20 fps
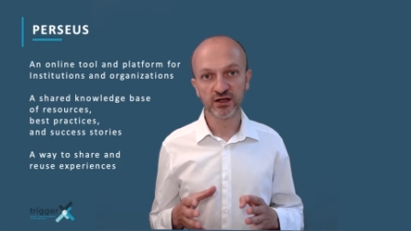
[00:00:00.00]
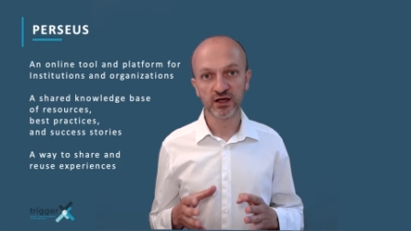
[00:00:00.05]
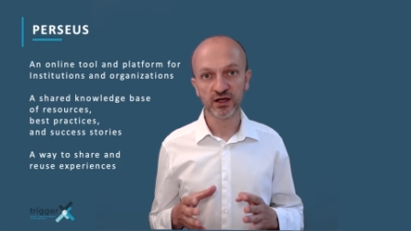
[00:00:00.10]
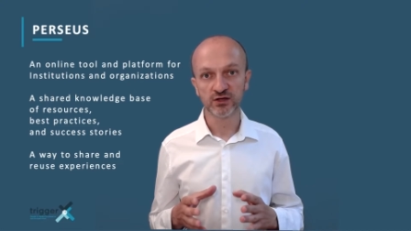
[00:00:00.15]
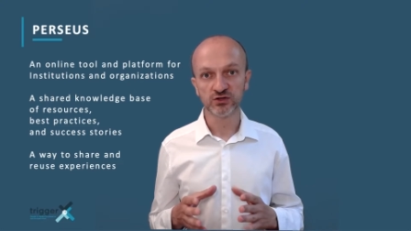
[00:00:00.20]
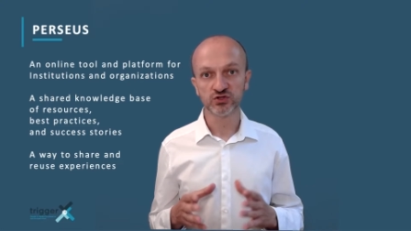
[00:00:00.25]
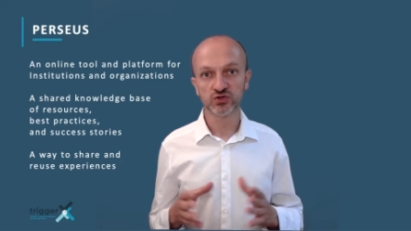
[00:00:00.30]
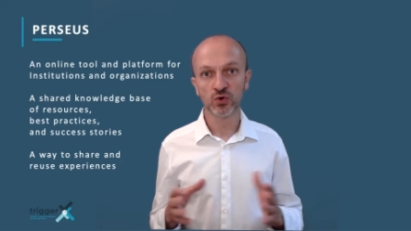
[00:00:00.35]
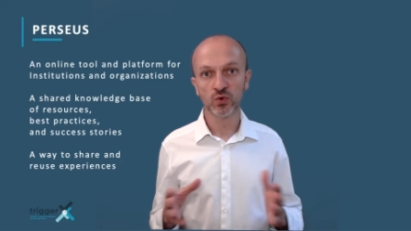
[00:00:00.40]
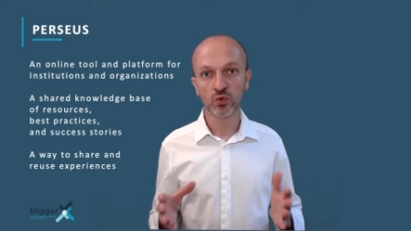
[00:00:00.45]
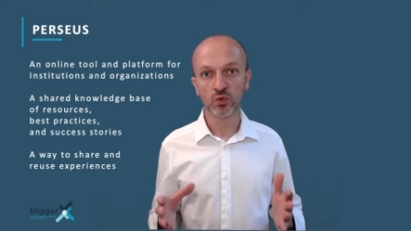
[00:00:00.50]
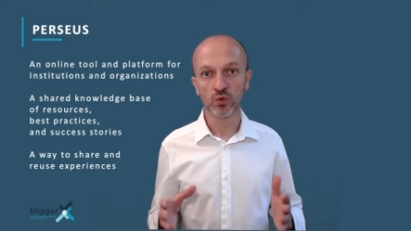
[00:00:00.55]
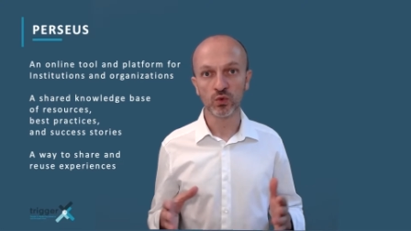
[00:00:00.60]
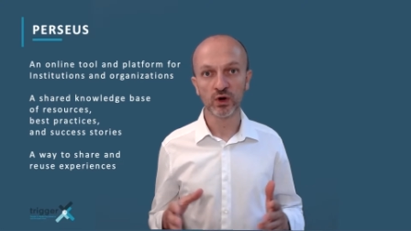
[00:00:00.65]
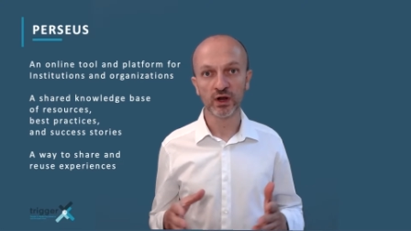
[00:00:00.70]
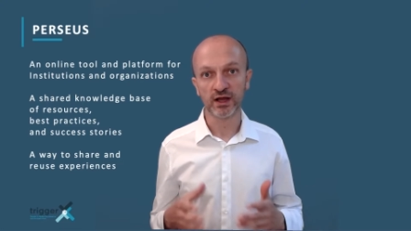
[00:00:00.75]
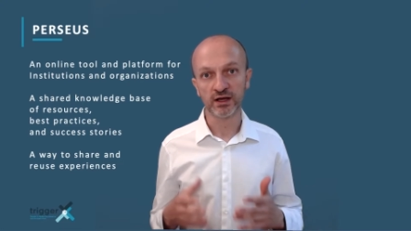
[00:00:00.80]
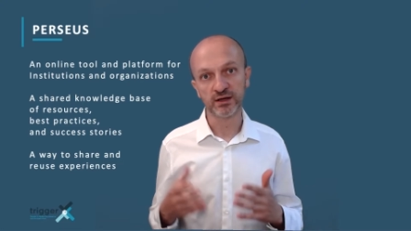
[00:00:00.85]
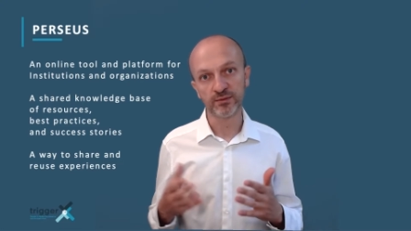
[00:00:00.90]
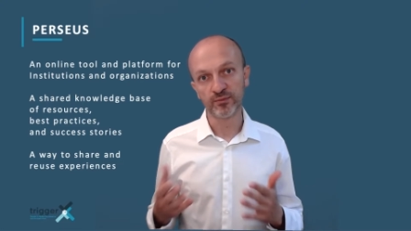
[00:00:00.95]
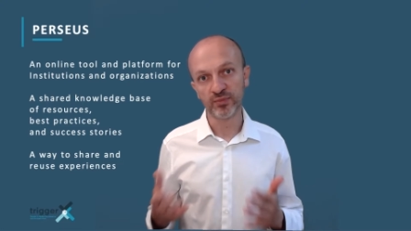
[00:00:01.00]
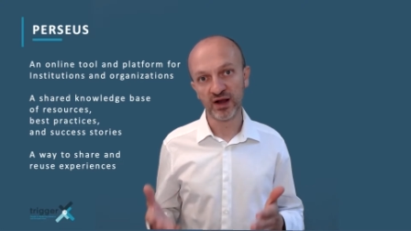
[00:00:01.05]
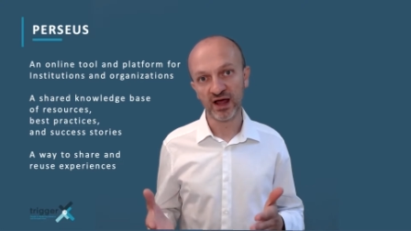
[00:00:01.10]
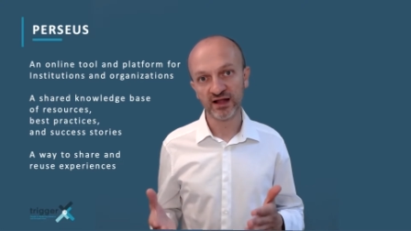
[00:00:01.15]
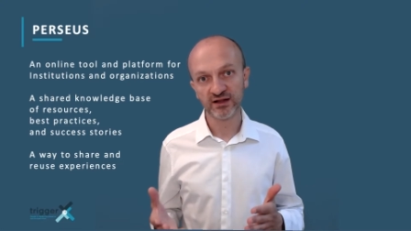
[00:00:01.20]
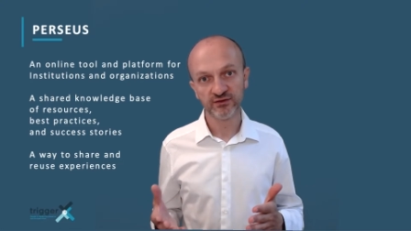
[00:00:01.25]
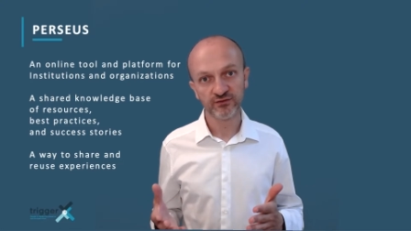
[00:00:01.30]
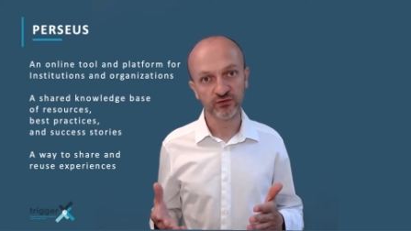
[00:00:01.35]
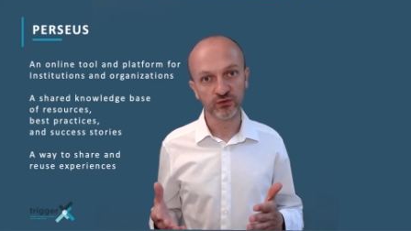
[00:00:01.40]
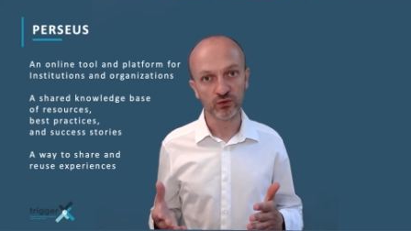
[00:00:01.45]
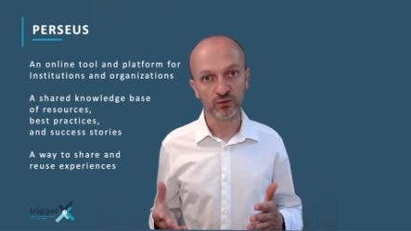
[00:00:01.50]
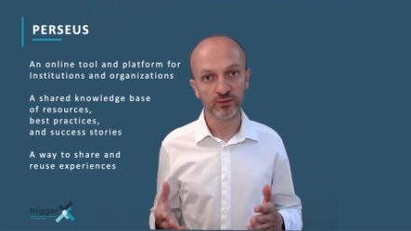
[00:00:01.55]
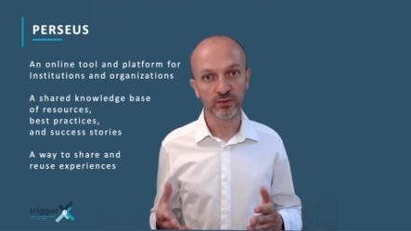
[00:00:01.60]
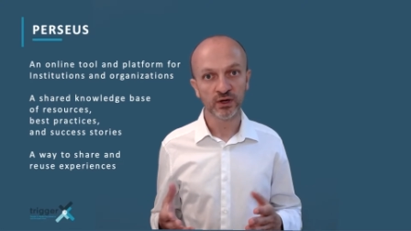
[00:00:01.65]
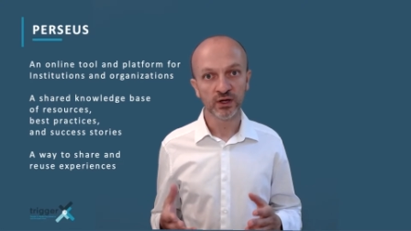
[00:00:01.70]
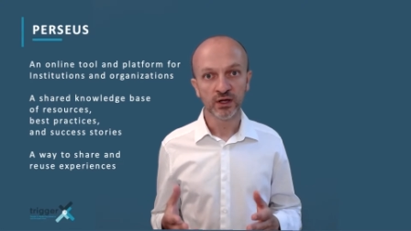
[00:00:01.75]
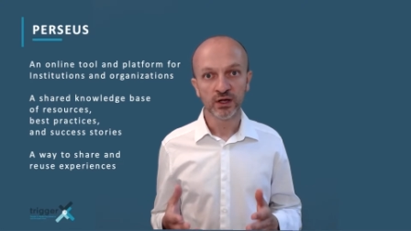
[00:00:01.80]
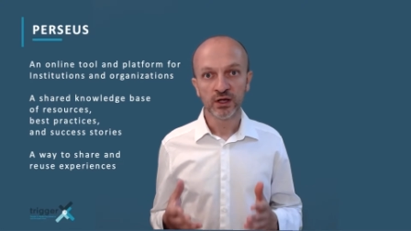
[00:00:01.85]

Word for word: a tool and a platform